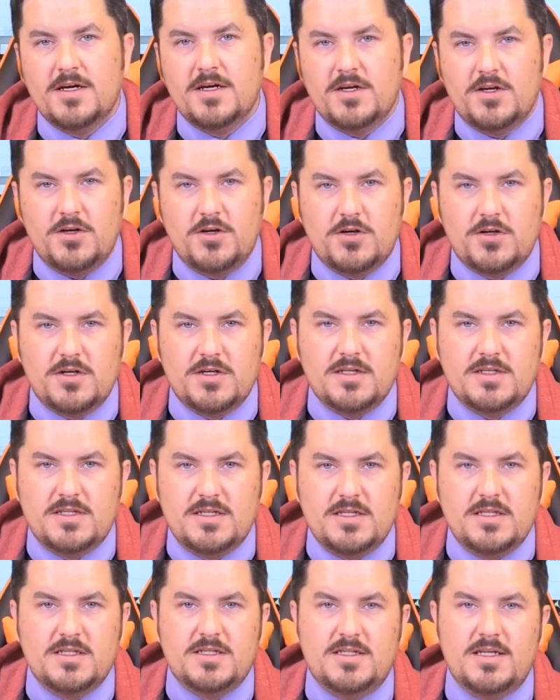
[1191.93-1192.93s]
you're going to see
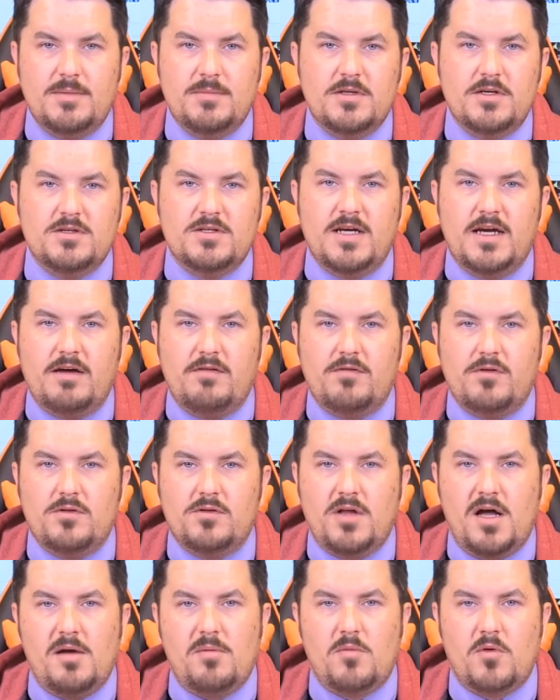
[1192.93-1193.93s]
that some of those have a
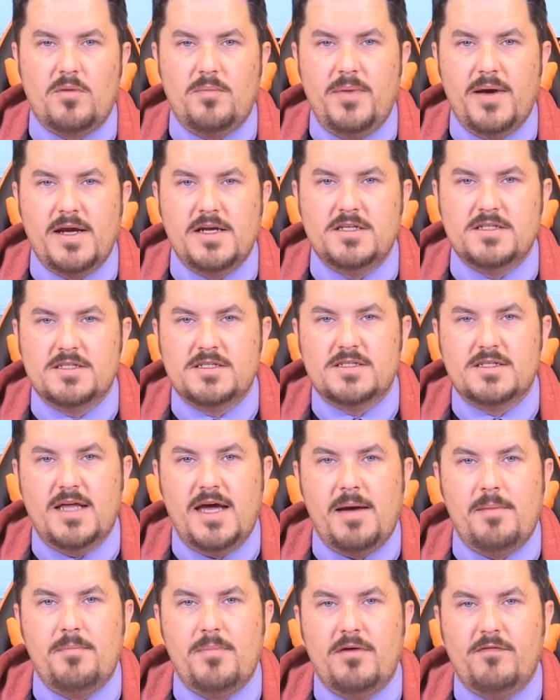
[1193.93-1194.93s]
lot more pages than
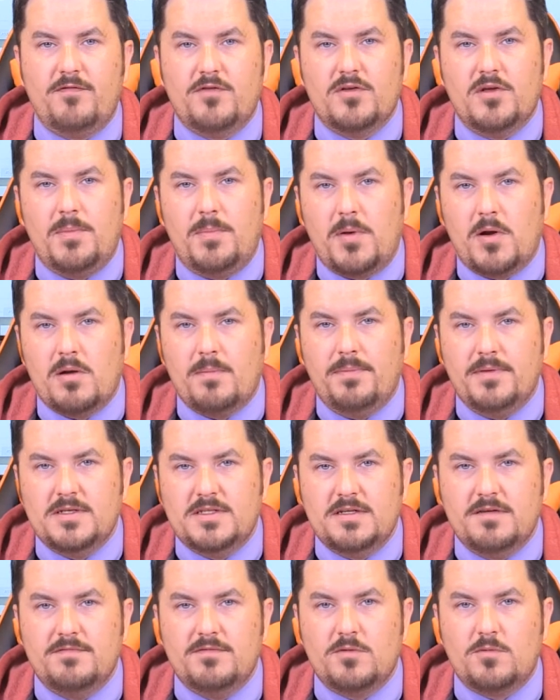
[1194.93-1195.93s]
that. But for the purpose
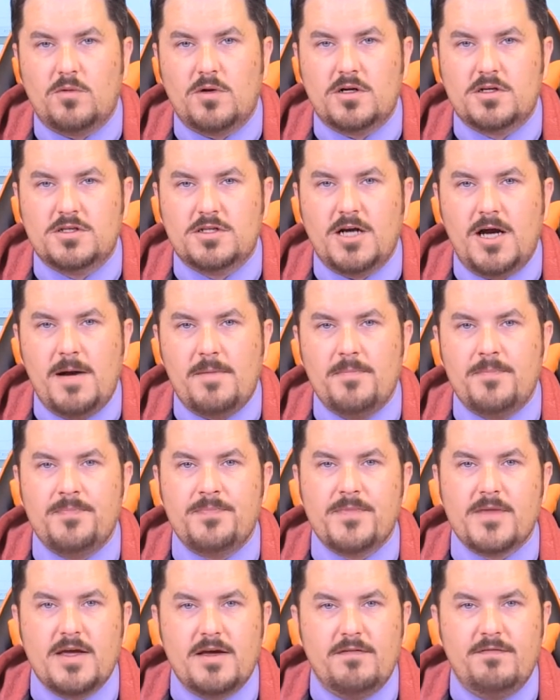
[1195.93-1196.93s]
of the workshop,
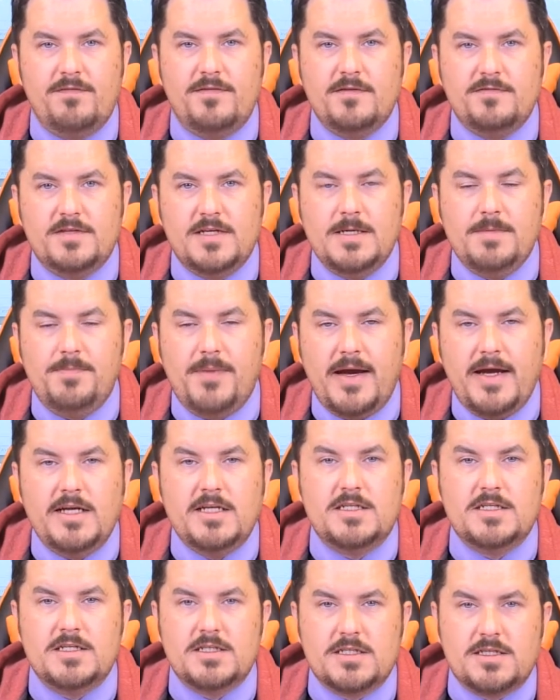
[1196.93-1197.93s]
15
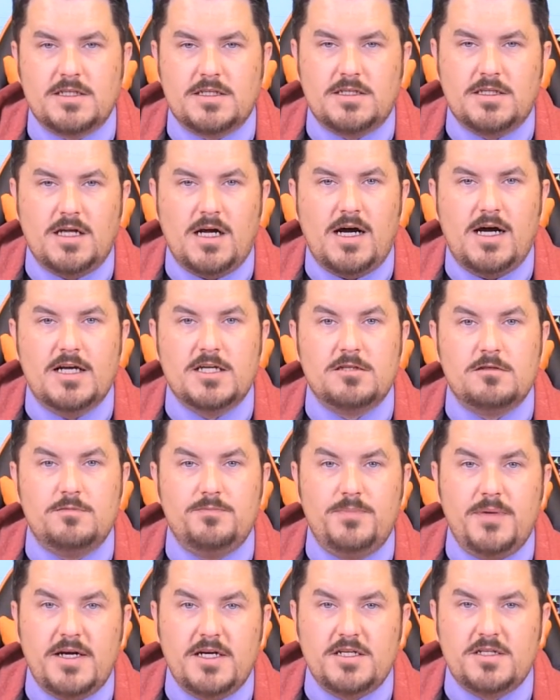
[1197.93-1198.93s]
pages is a lot,
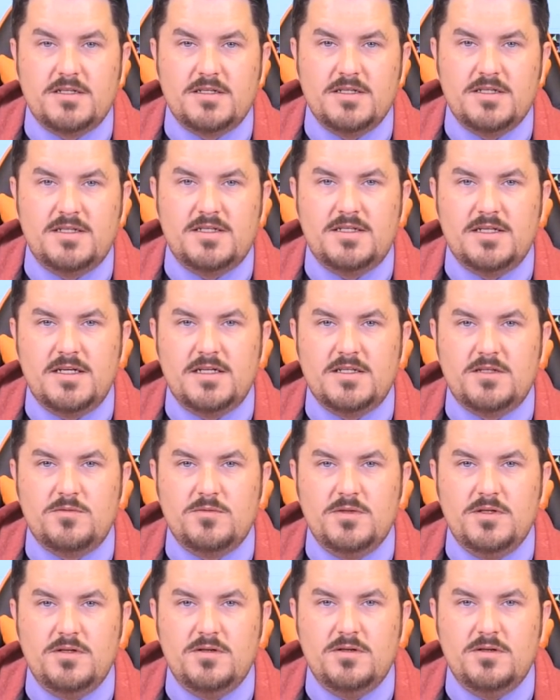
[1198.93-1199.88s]
especially since when you